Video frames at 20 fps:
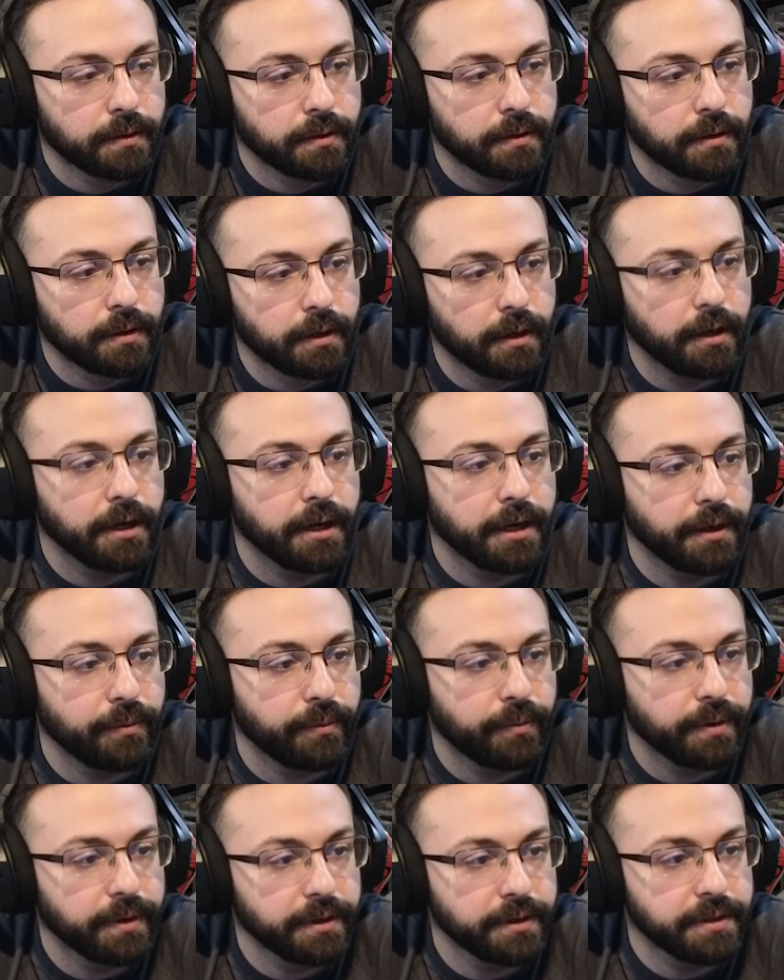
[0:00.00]
Alright,
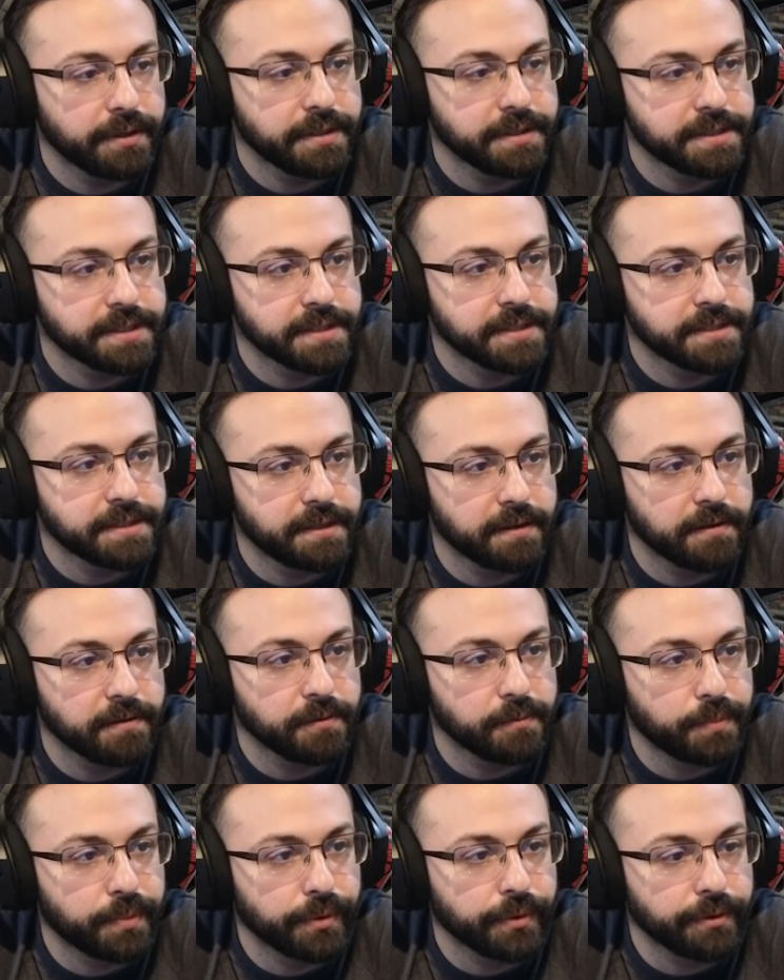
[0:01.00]
where is this
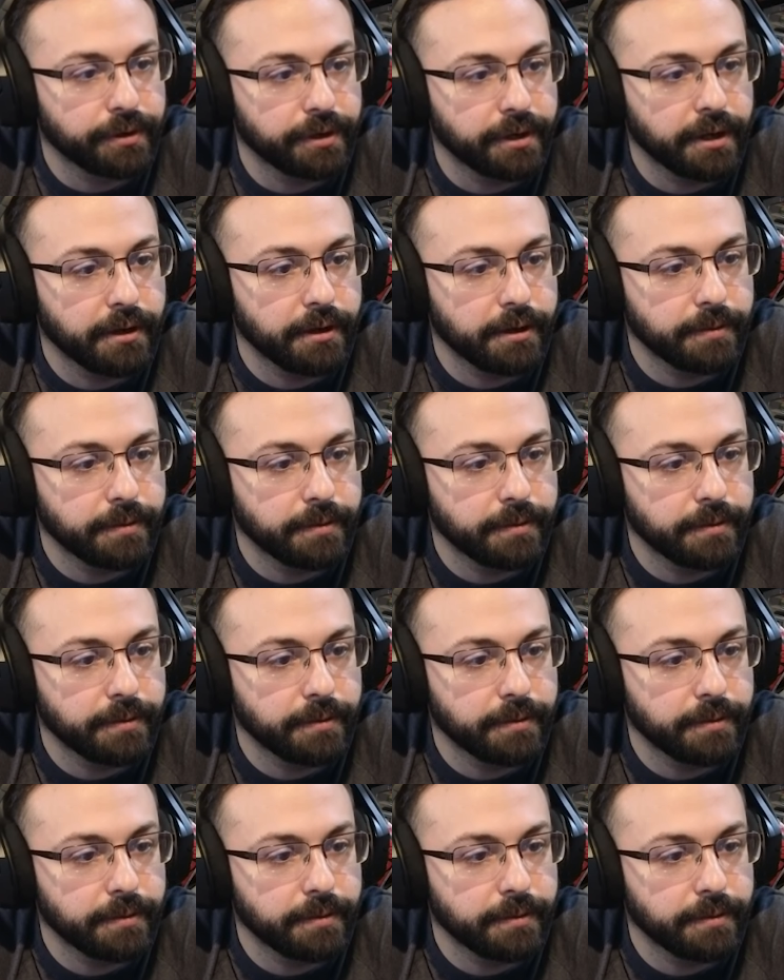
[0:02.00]
teleporter at?